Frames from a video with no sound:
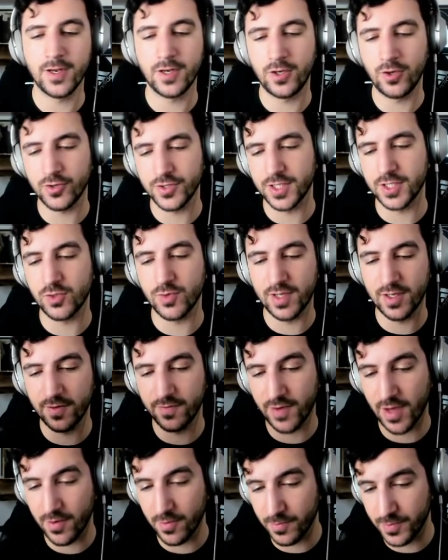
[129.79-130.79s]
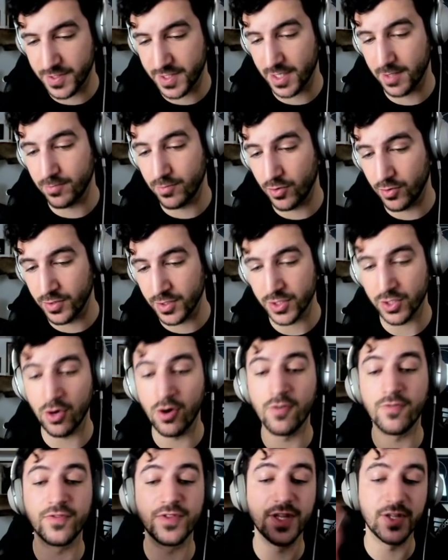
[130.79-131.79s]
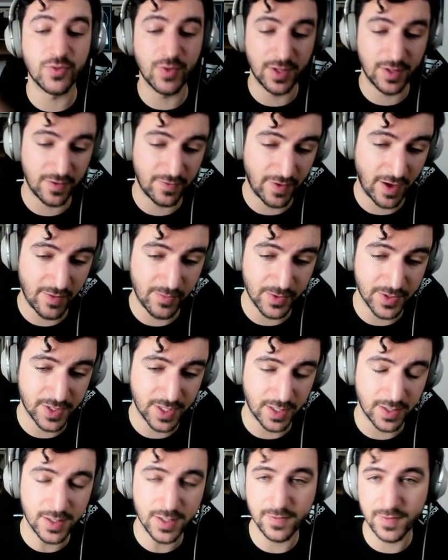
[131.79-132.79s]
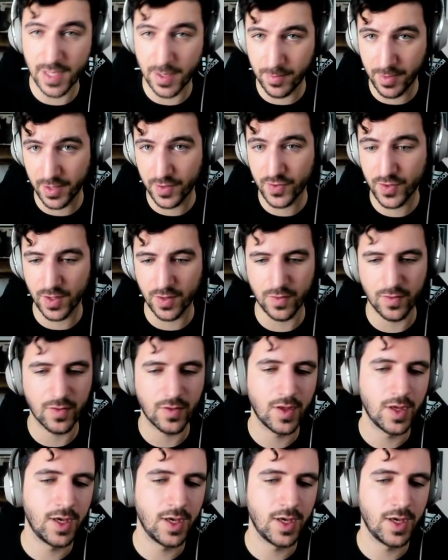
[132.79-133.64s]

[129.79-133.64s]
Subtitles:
Not a 25% bonus off the 25%, if that makes sense.